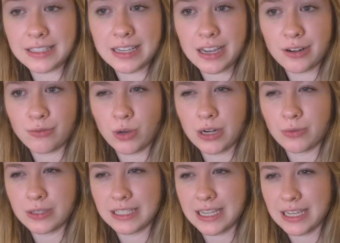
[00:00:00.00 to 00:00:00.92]
kind of when it
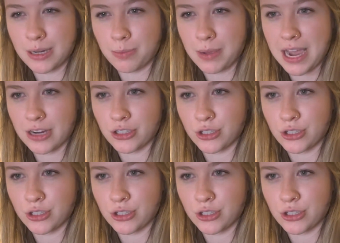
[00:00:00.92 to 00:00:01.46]
was dated back